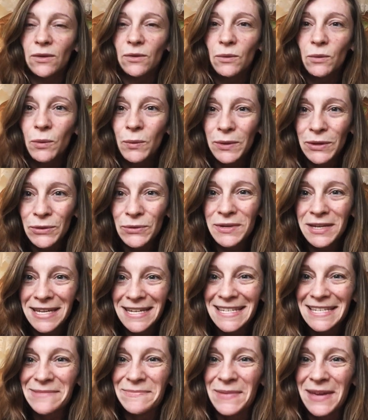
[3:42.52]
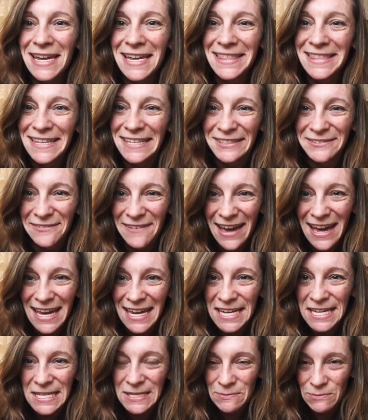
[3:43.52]
well, you need to be in this
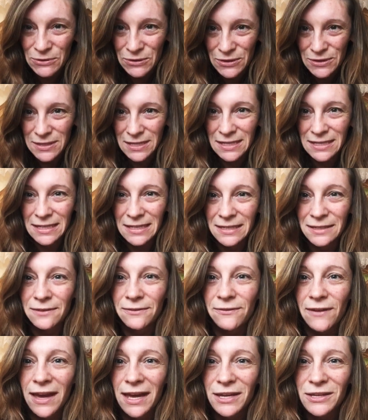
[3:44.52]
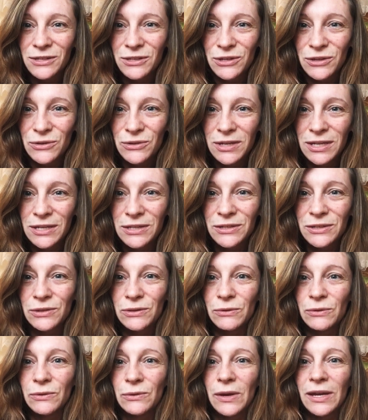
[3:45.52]
phase because this is the phase you need
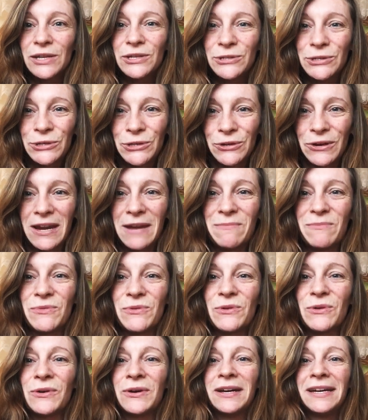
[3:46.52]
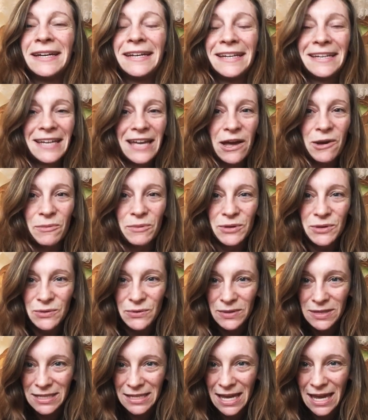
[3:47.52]
to integrate more, and we
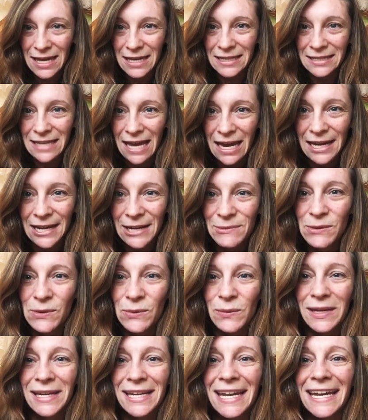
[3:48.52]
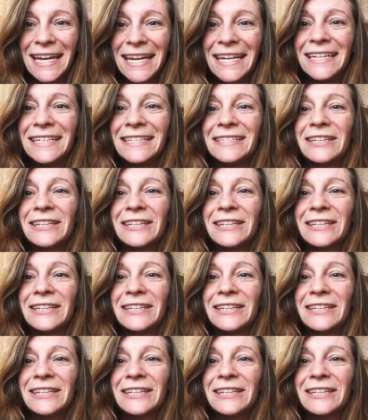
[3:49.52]
always get exactly what we need.